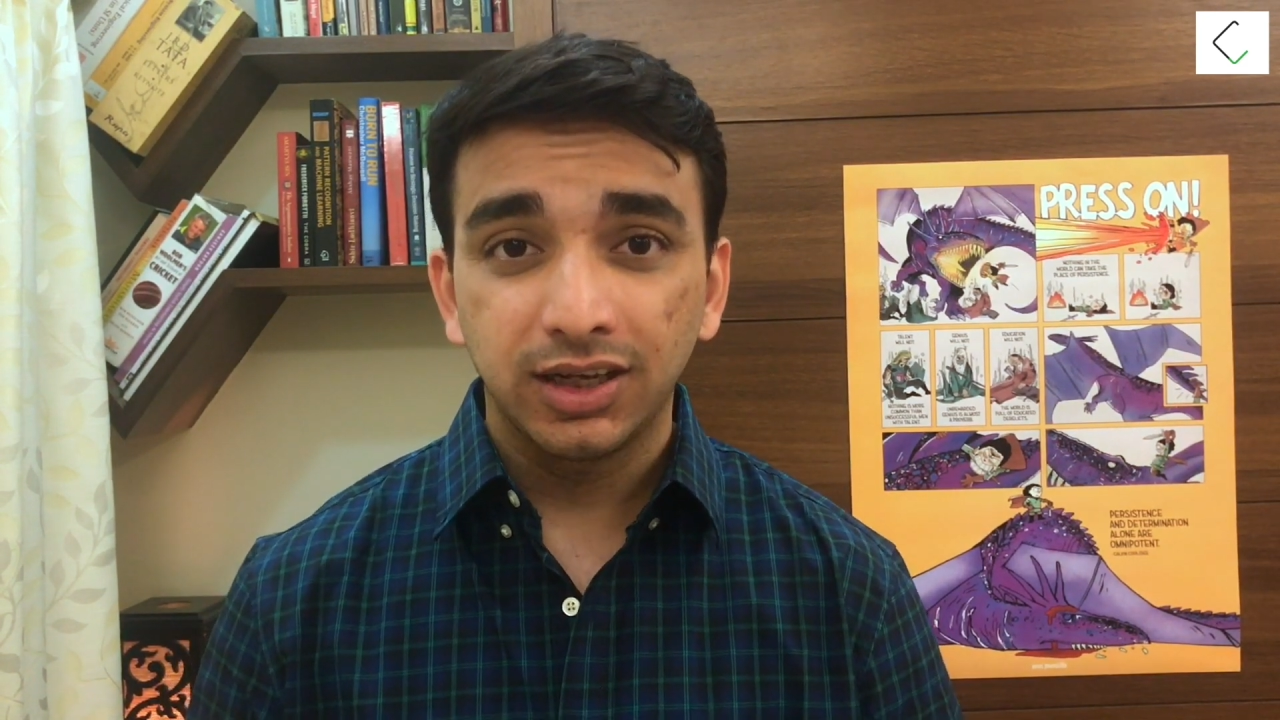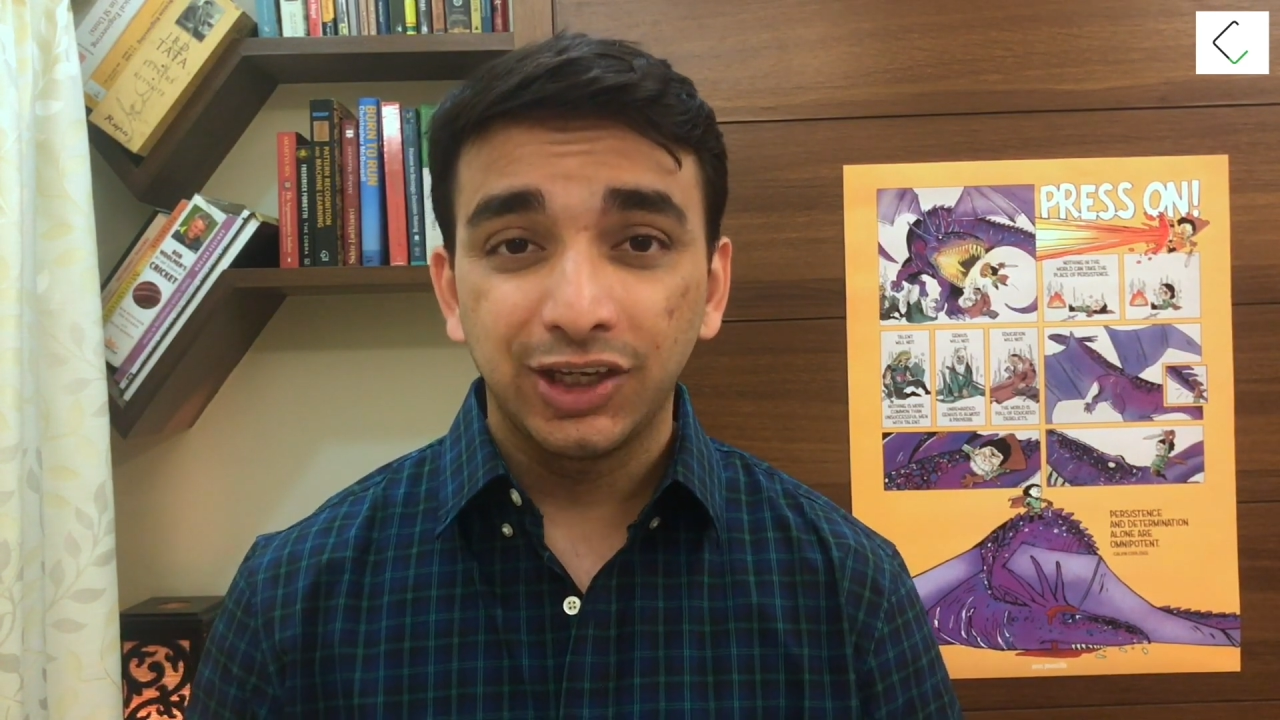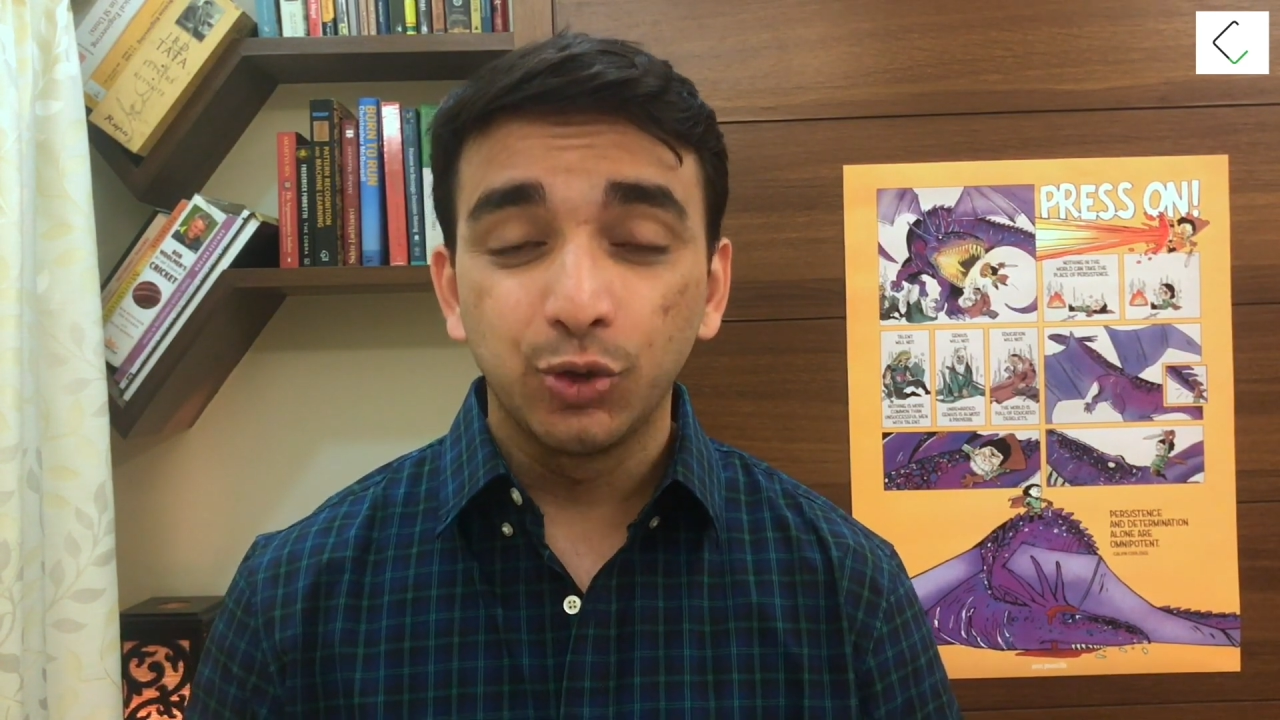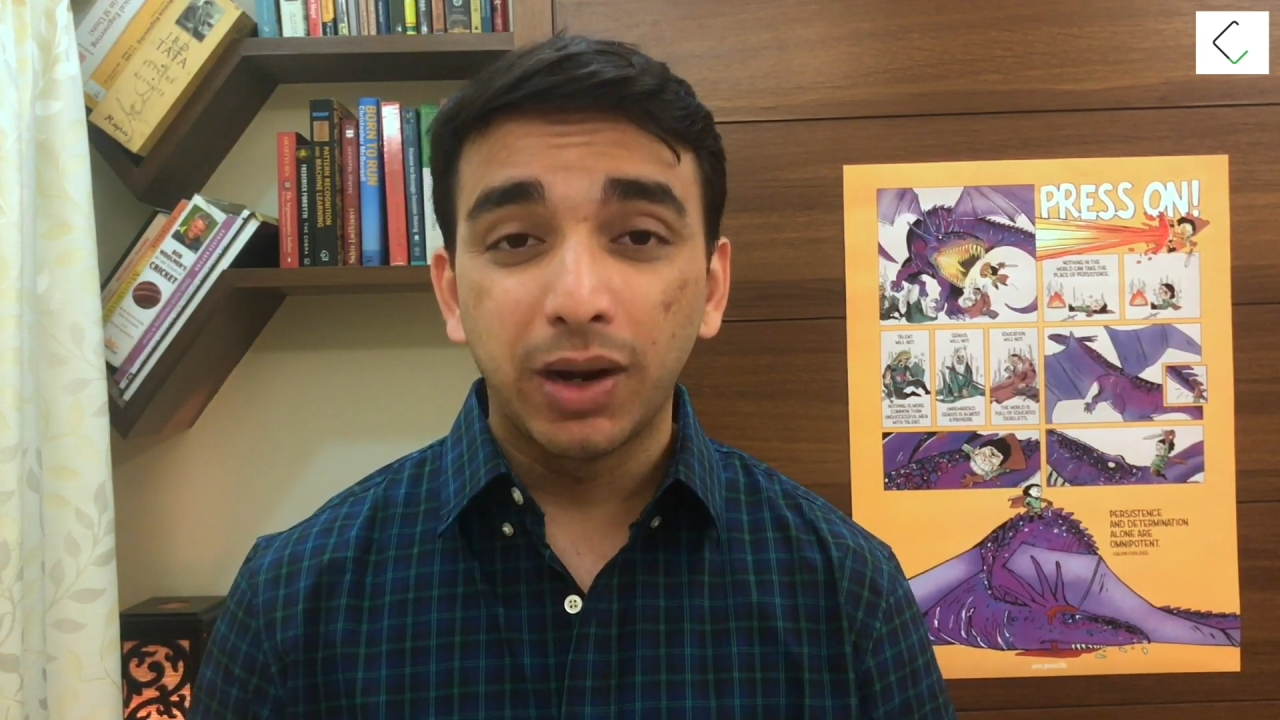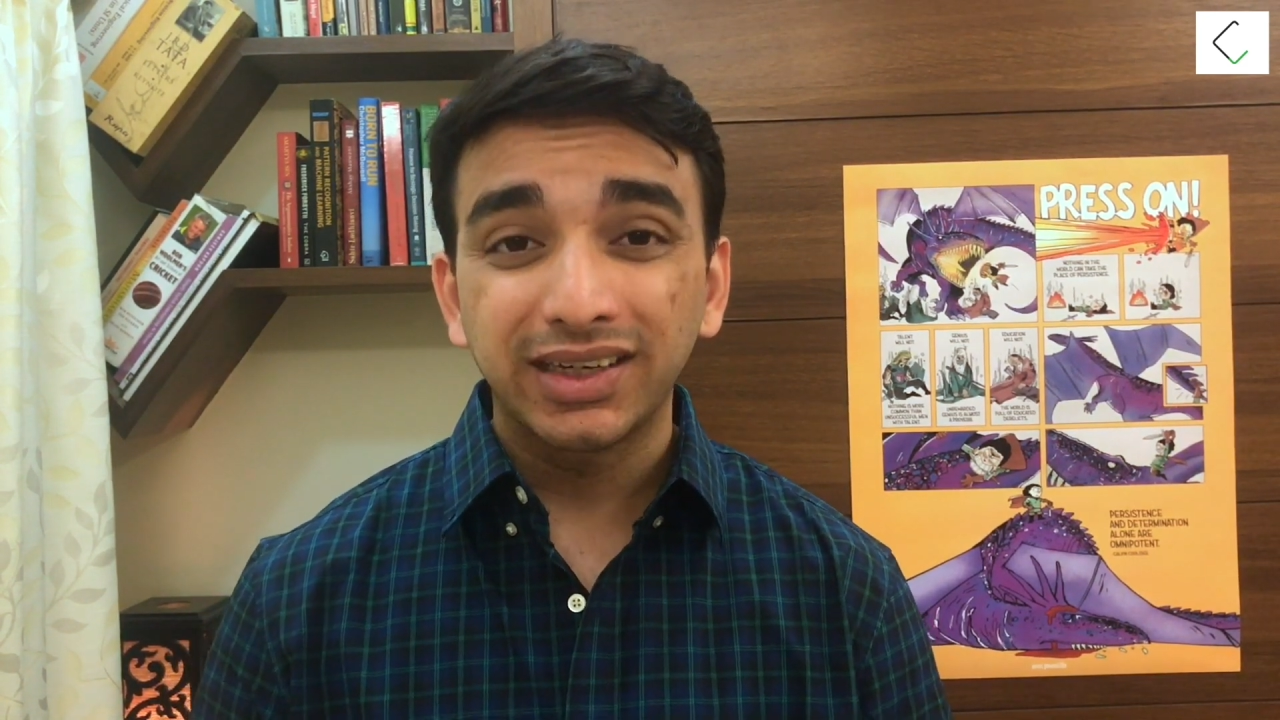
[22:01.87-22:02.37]

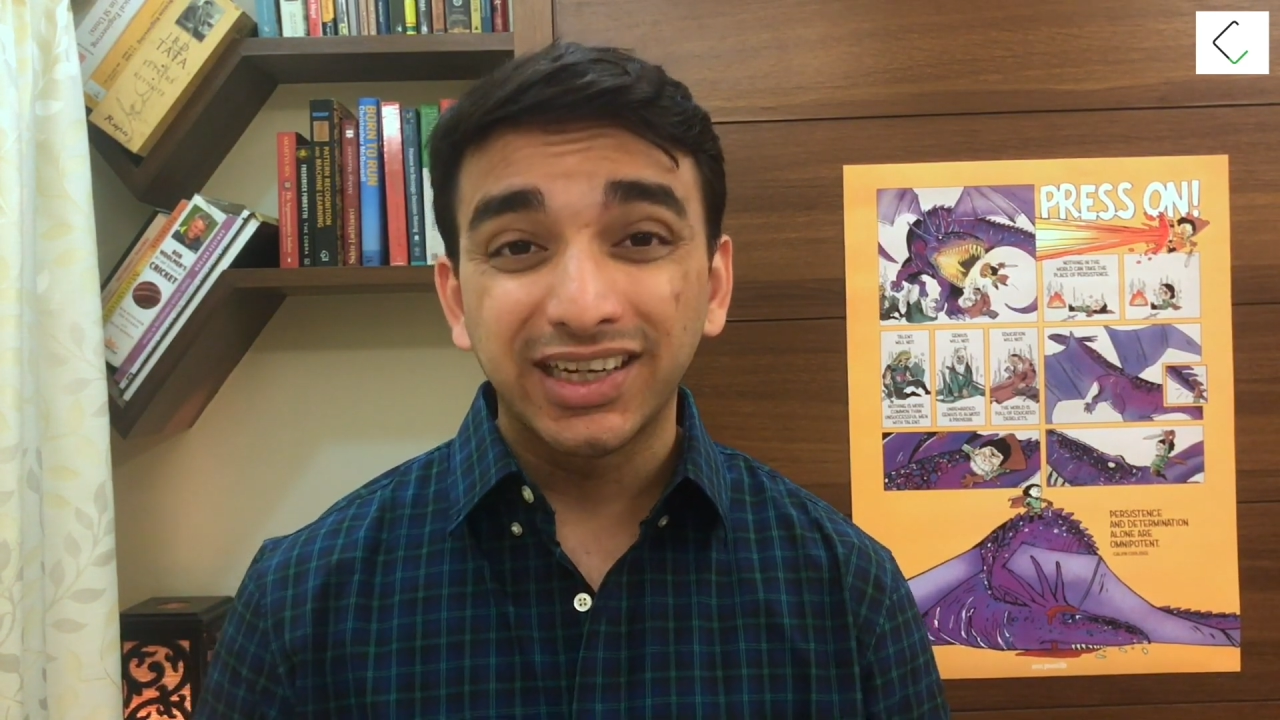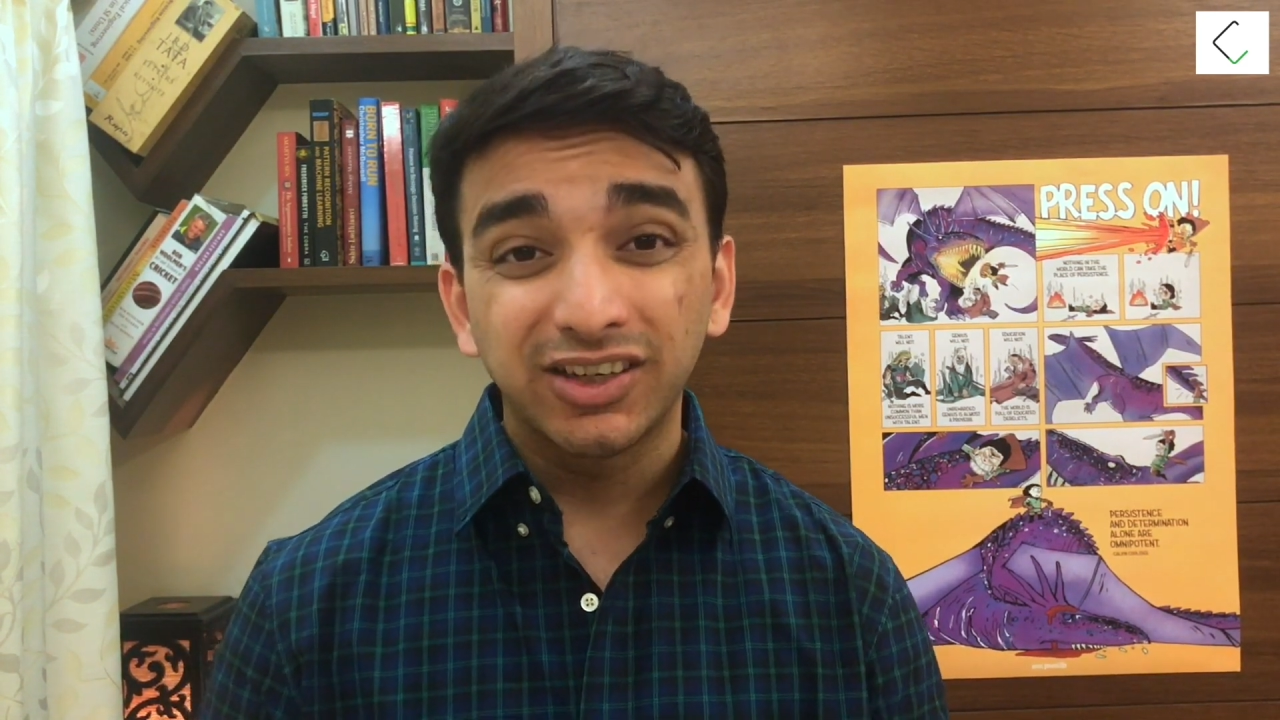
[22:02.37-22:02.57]
you might get to